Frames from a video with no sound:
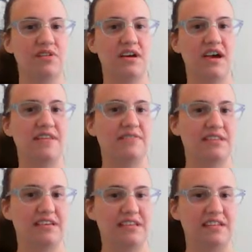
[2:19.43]

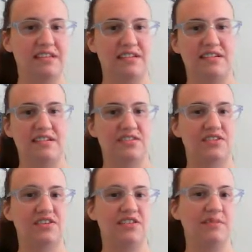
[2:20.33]
everything that the
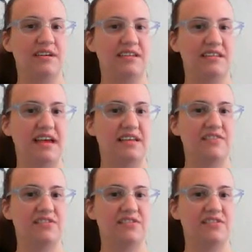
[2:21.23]
tournament entails,